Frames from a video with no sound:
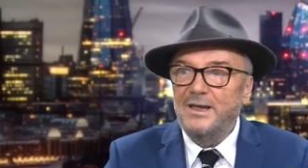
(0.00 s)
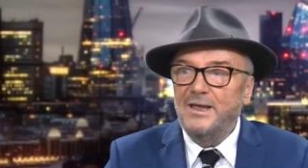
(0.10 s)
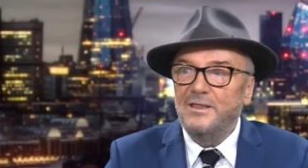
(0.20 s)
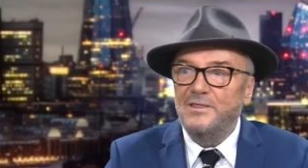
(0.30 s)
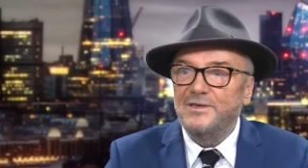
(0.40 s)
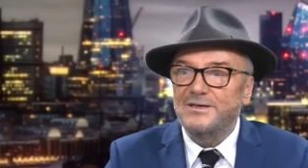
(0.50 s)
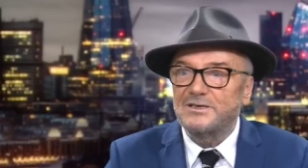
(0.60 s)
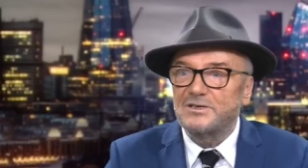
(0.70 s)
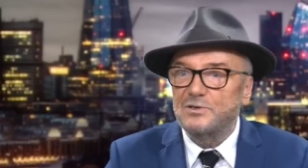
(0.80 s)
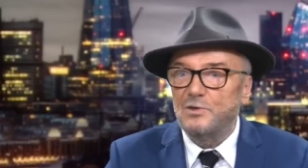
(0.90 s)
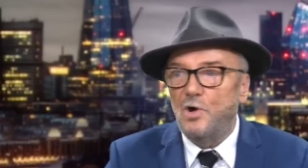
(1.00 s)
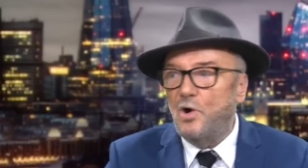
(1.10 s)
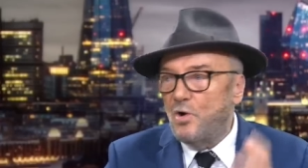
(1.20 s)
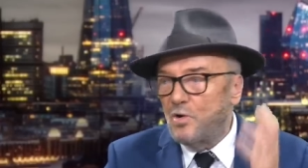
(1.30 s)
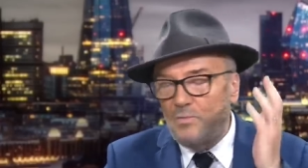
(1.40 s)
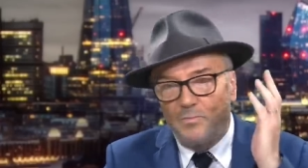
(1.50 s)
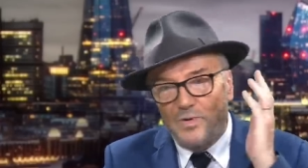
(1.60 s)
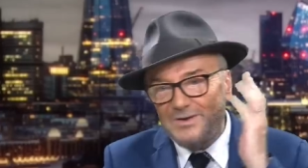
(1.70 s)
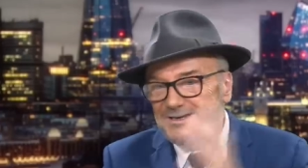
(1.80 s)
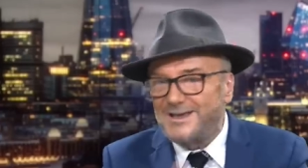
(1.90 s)
in this long
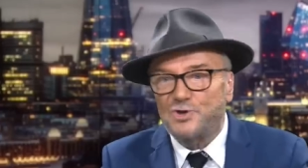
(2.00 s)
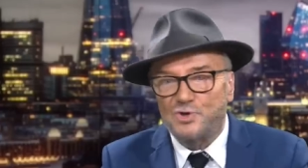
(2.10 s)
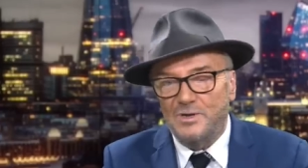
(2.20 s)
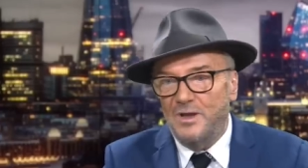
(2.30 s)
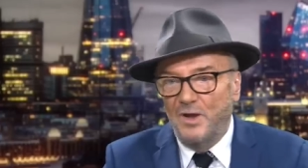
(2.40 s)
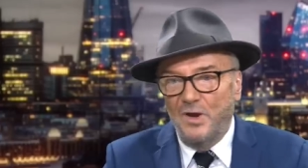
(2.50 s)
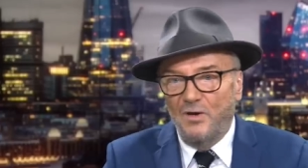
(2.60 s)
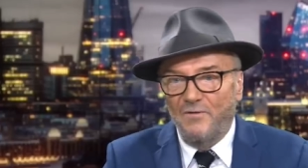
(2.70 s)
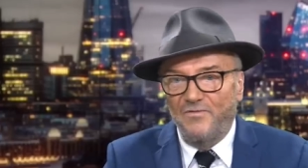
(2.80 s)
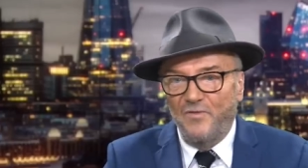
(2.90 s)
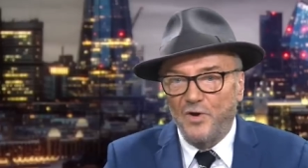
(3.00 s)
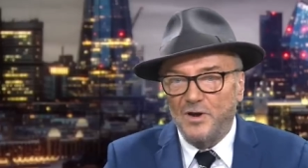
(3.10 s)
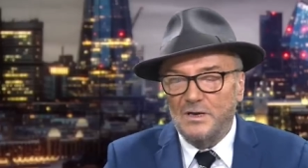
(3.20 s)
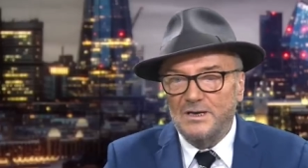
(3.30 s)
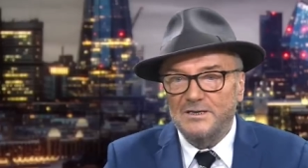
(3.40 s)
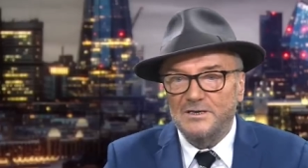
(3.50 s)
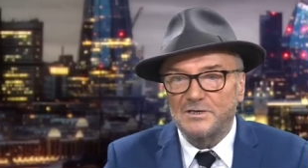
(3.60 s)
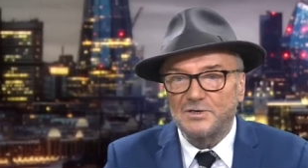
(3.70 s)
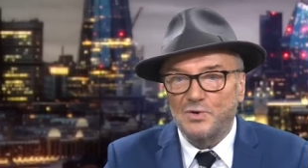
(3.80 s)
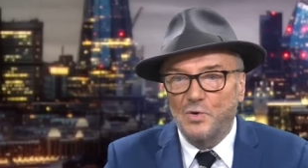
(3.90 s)
procession of foreign
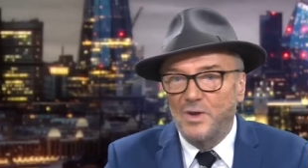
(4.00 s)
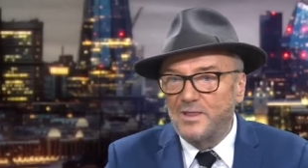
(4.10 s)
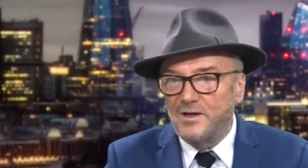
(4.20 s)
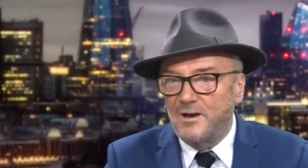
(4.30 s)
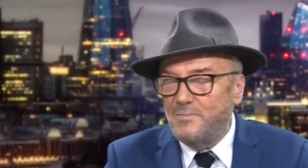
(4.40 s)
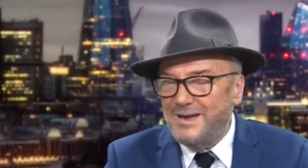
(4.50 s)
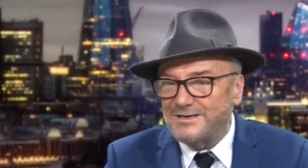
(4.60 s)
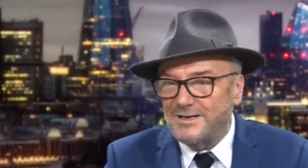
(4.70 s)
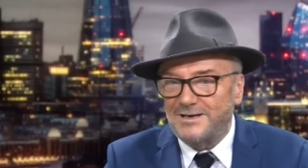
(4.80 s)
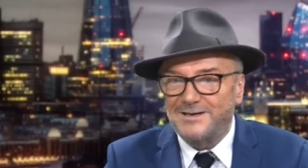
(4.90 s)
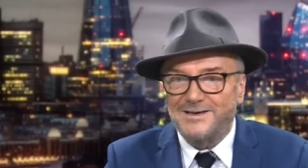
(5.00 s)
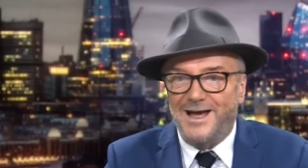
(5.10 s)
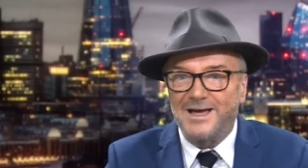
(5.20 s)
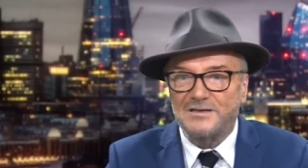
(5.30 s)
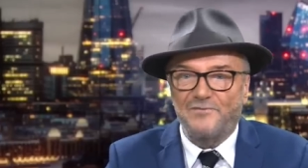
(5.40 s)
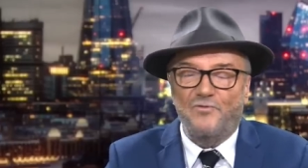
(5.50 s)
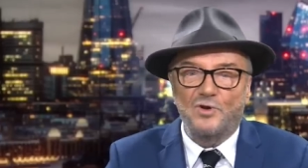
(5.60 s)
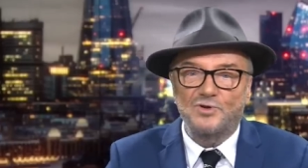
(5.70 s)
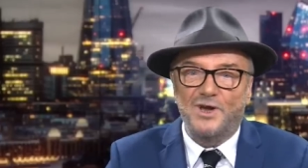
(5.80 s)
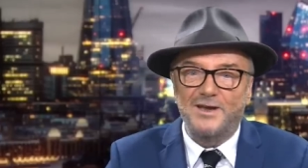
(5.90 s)
leaders going there basically to ask
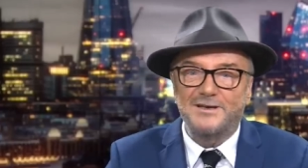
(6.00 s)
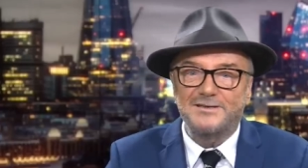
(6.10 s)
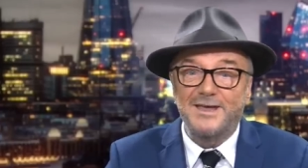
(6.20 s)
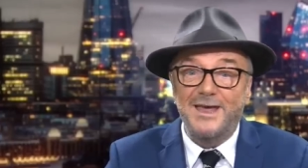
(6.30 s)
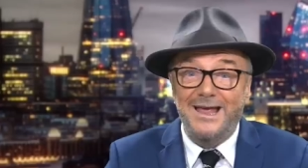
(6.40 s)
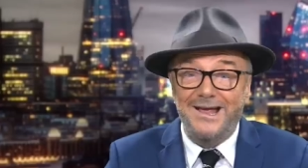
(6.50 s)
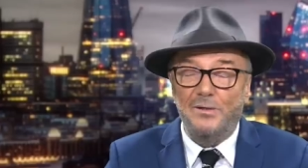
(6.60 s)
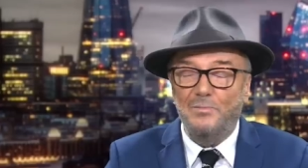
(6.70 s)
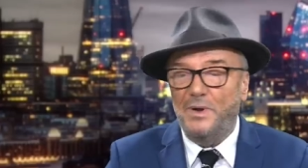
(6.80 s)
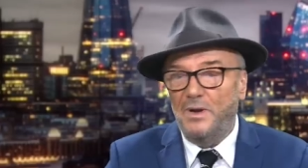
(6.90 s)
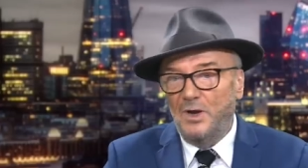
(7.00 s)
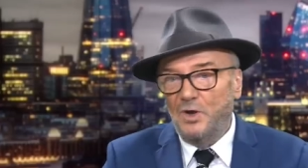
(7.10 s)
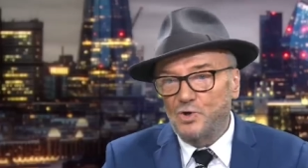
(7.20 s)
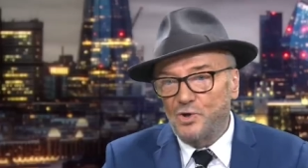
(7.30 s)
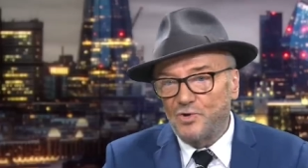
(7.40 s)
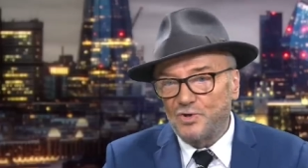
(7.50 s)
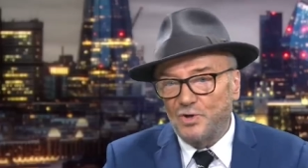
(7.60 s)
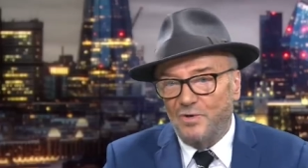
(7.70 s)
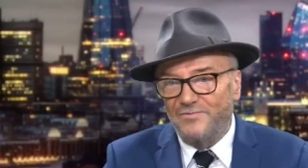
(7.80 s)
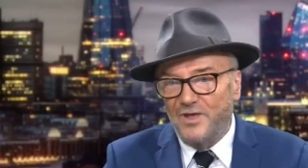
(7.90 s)
for China's help to
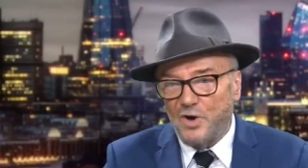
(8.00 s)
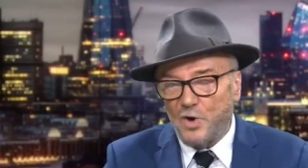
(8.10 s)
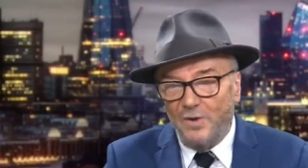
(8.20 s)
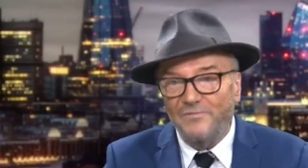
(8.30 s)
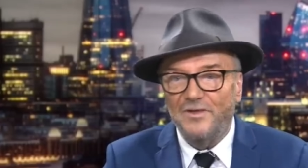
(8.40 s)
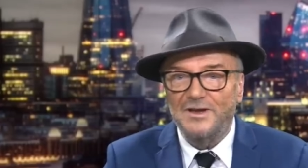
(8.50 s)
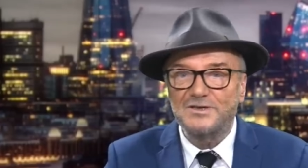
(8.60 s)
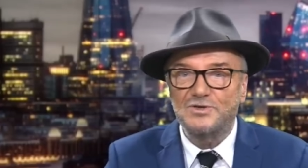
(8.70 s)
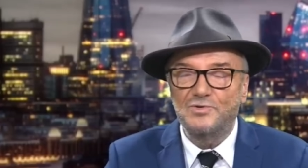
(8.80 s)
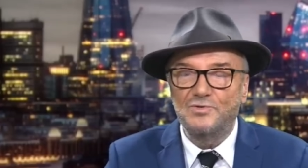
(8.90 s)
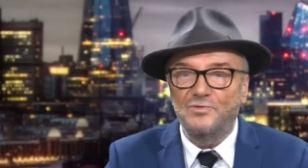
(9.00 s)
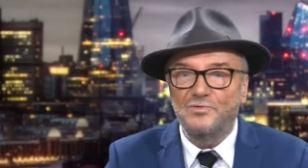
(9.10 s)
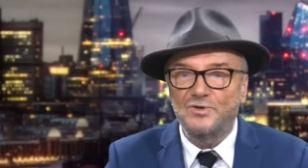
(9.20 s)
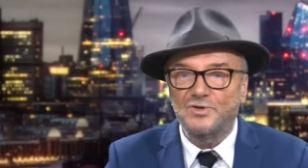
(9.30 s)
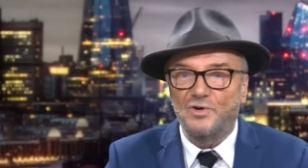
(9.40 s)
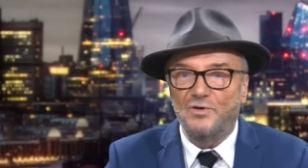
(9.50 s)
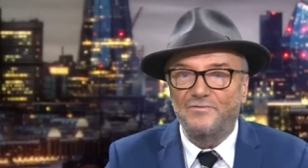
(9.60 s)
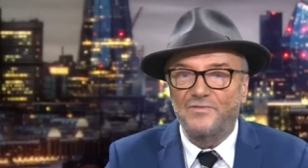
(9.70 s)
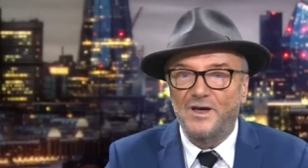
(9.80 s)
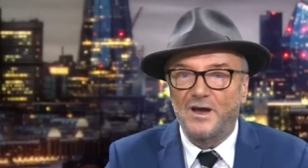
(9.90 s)
resolve their conflicts, to
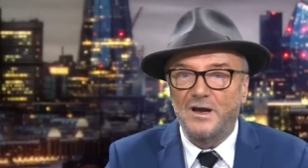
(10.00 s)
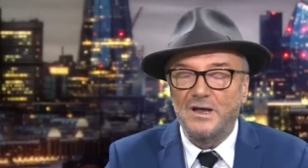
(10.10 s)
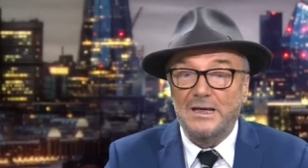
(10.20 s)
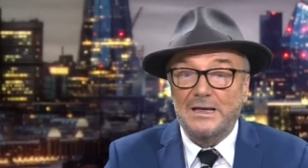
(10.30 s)
resolve their